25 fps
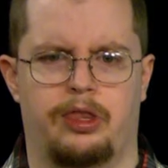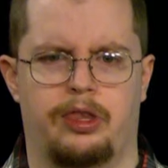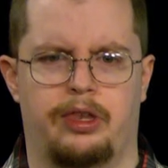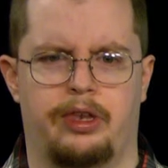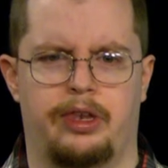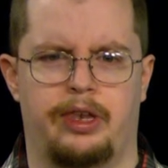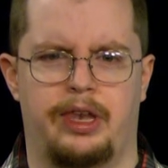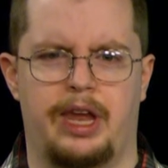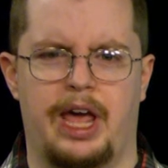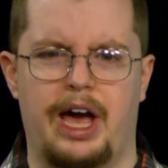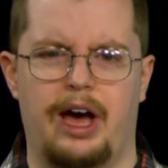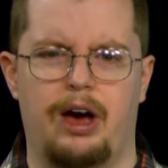
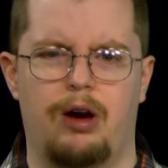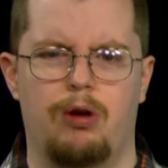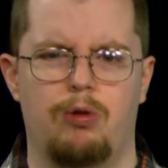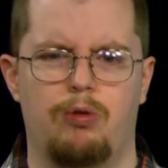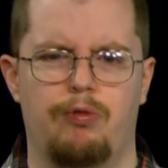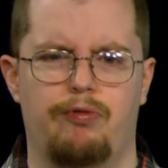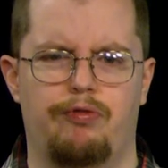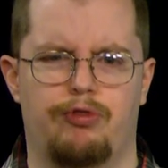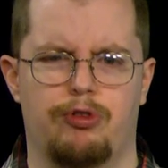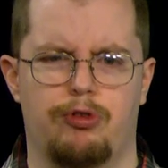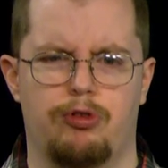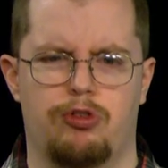Now
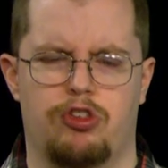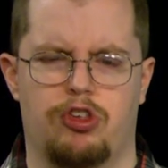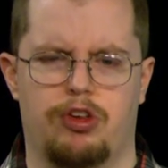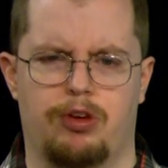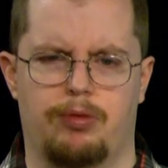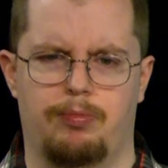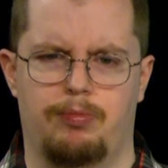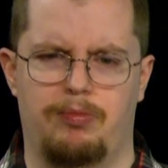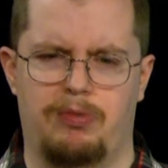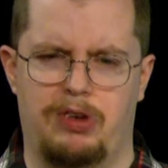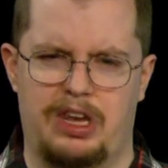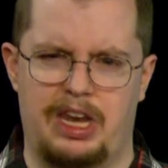for
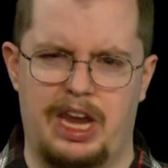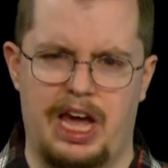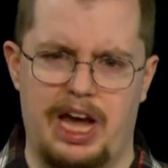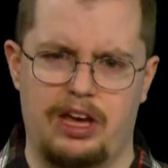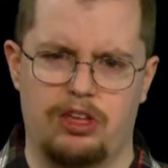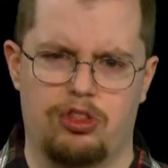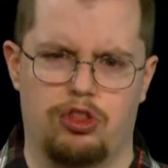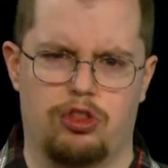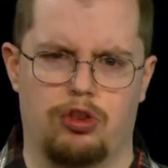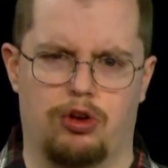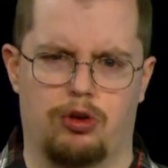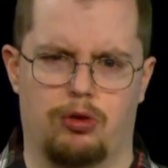some
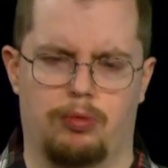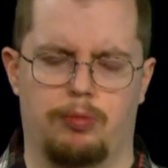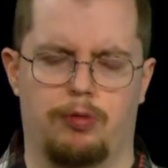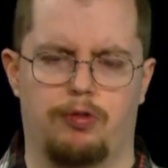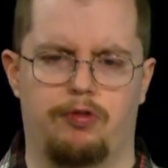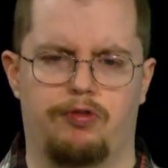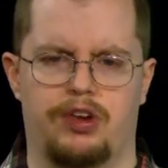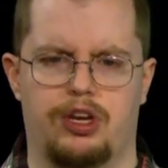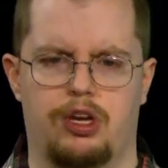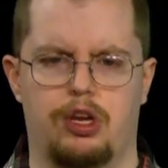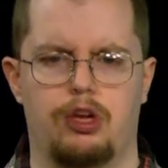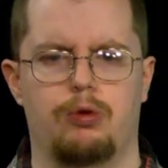national
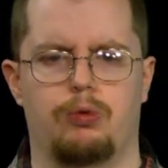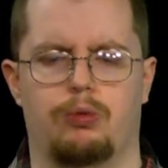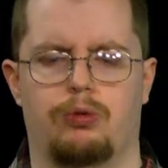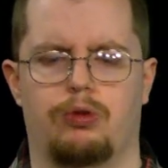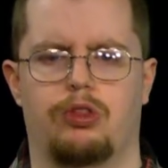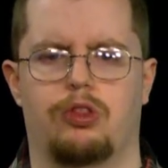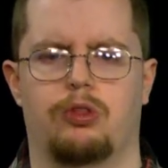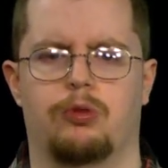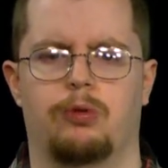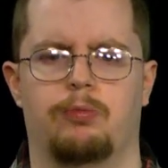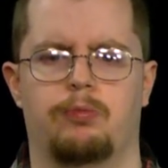movie news.